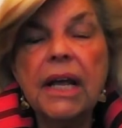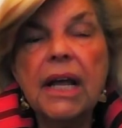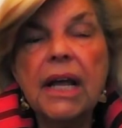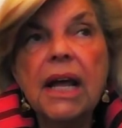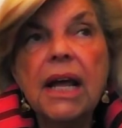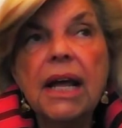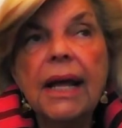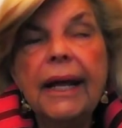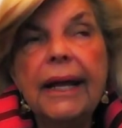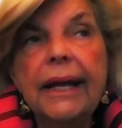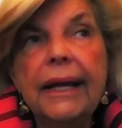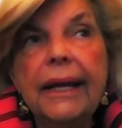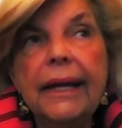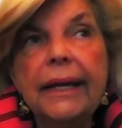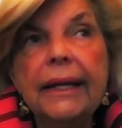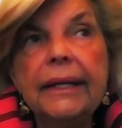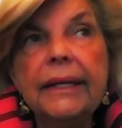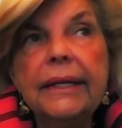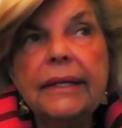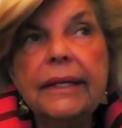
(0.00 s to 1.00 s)
And
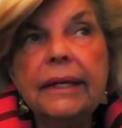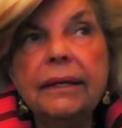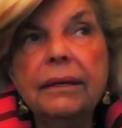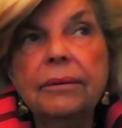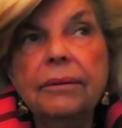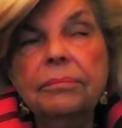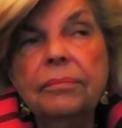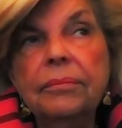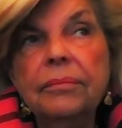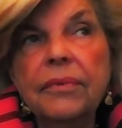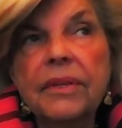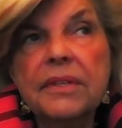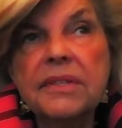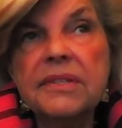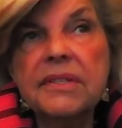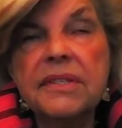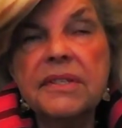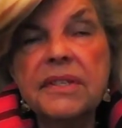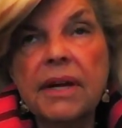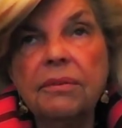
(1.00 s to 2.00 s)

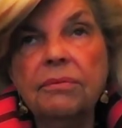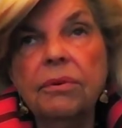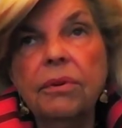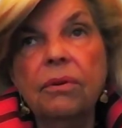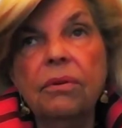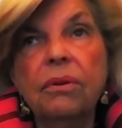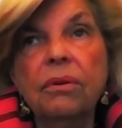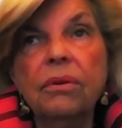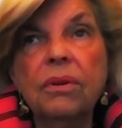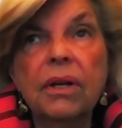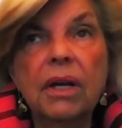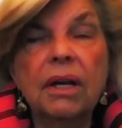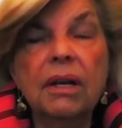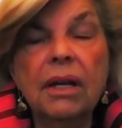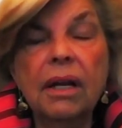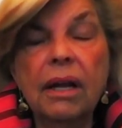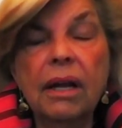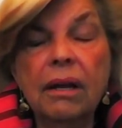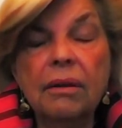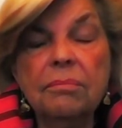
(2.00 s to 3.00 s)
several
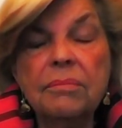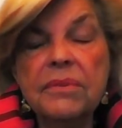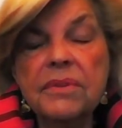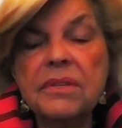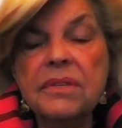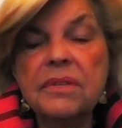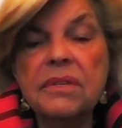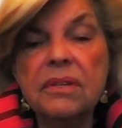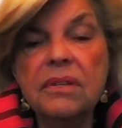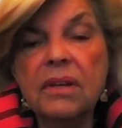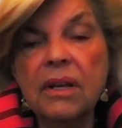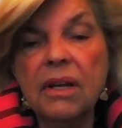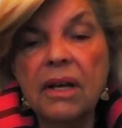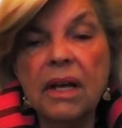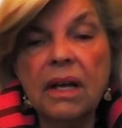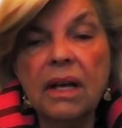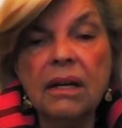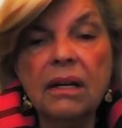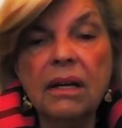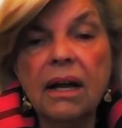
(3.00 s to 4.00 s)
alums
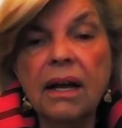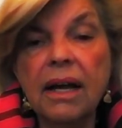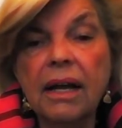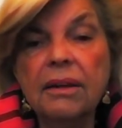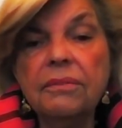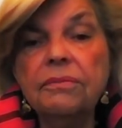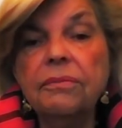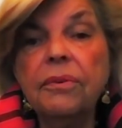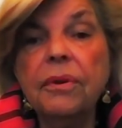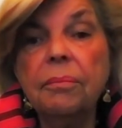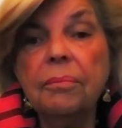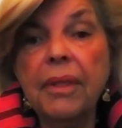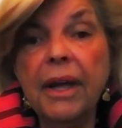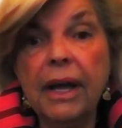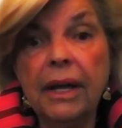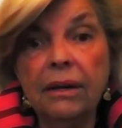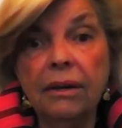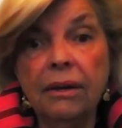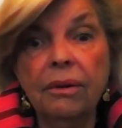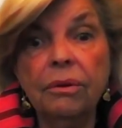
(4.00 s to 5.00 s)
and I from
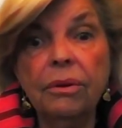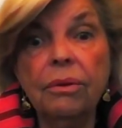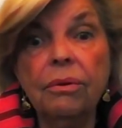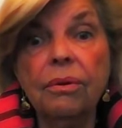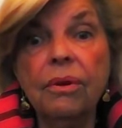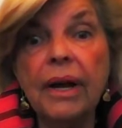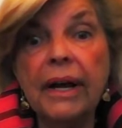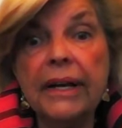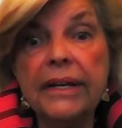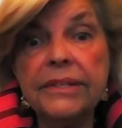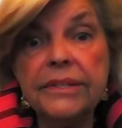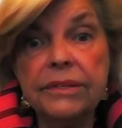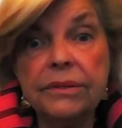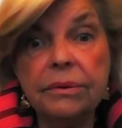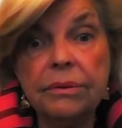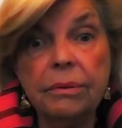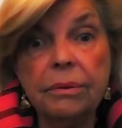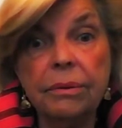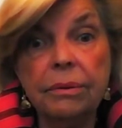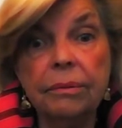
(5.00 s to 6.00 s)
that local high
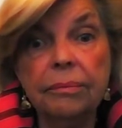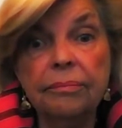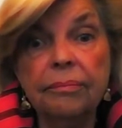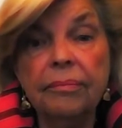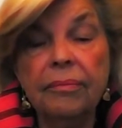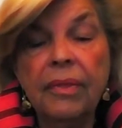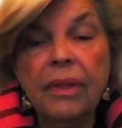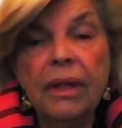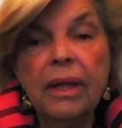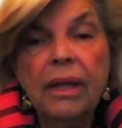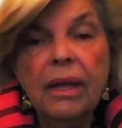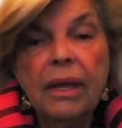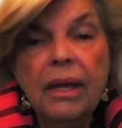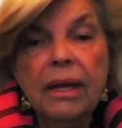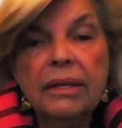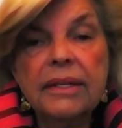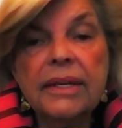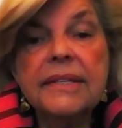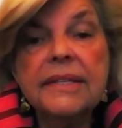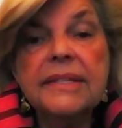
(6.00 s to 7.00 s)
school
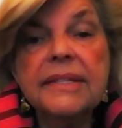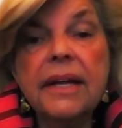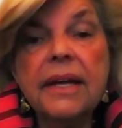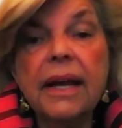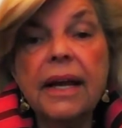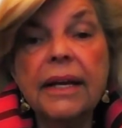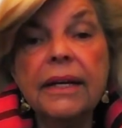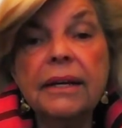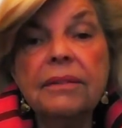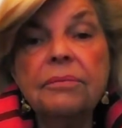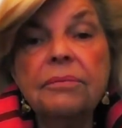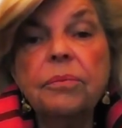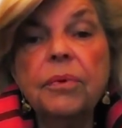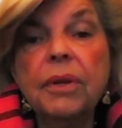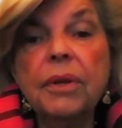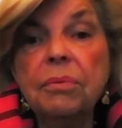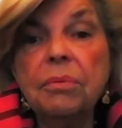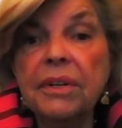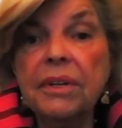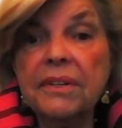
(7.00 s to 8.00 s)
decided
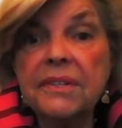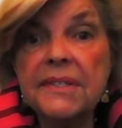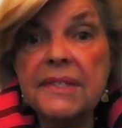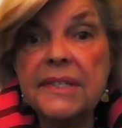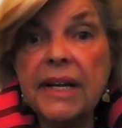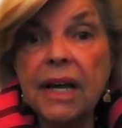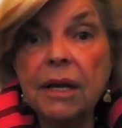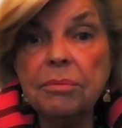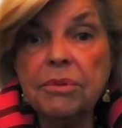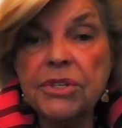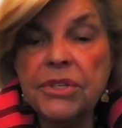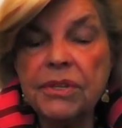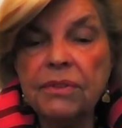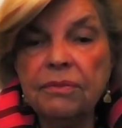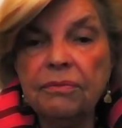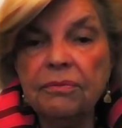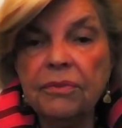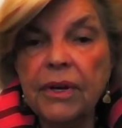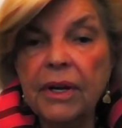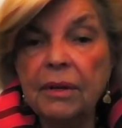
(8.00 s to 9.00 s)
we would establish the
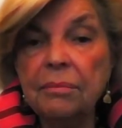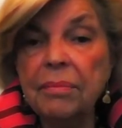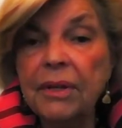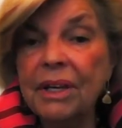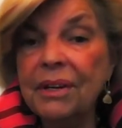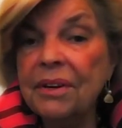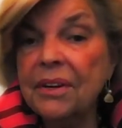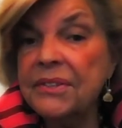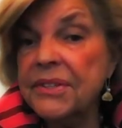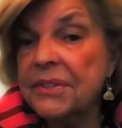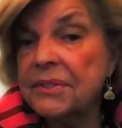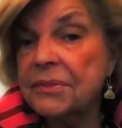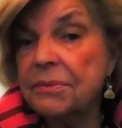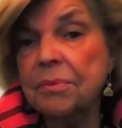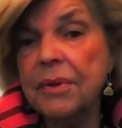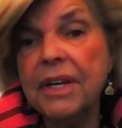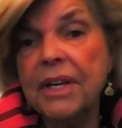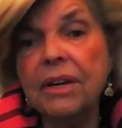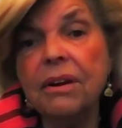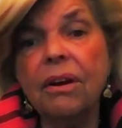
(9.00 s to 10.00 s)
fund because, as
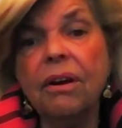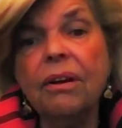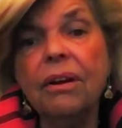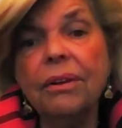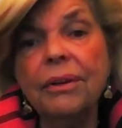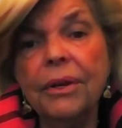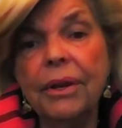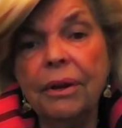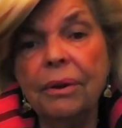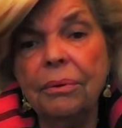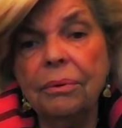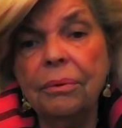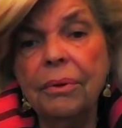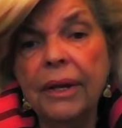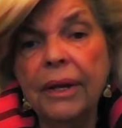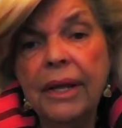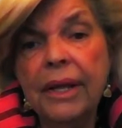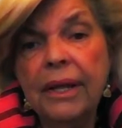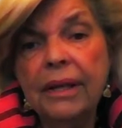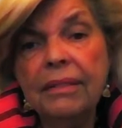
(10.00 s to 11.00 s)
we all know,
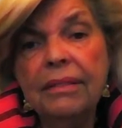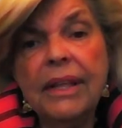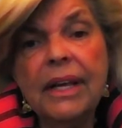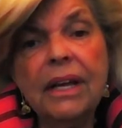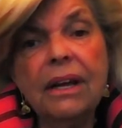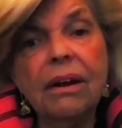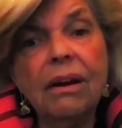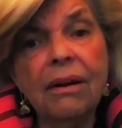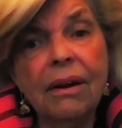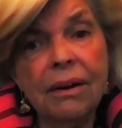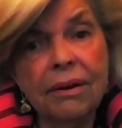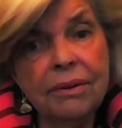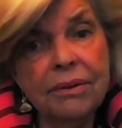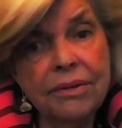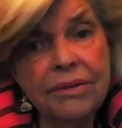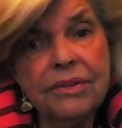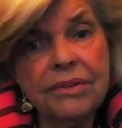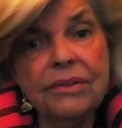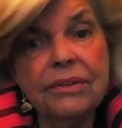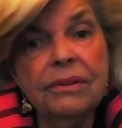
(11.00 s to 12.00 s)
the
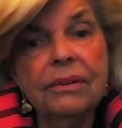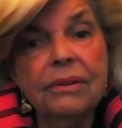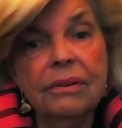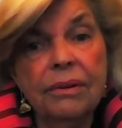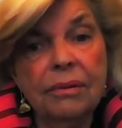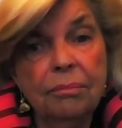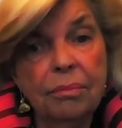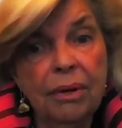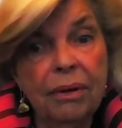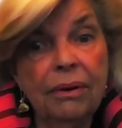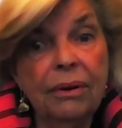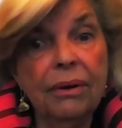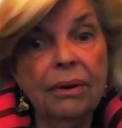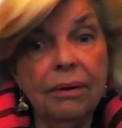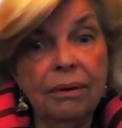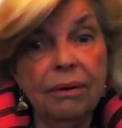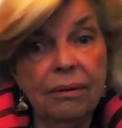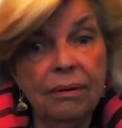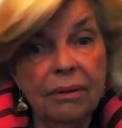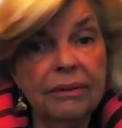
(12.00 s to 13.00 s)
arts,
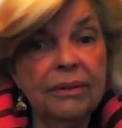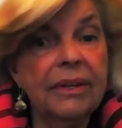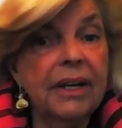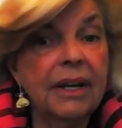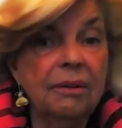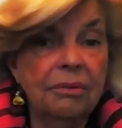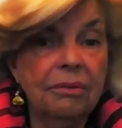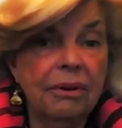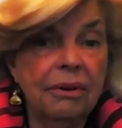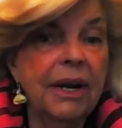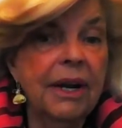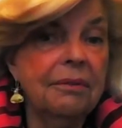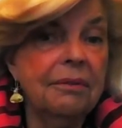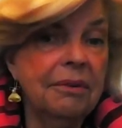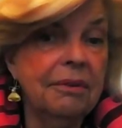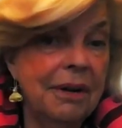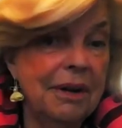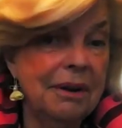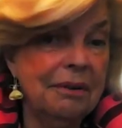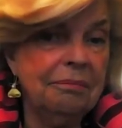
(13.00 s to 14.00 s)
plural, never
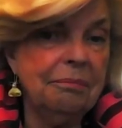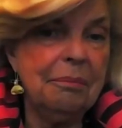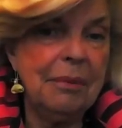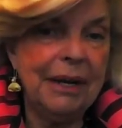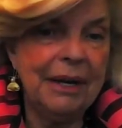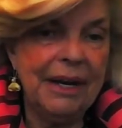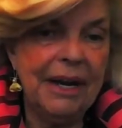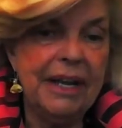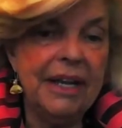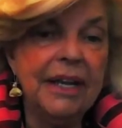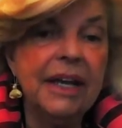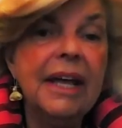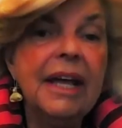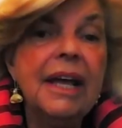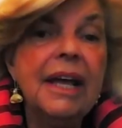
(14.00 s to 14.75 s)
have enough money,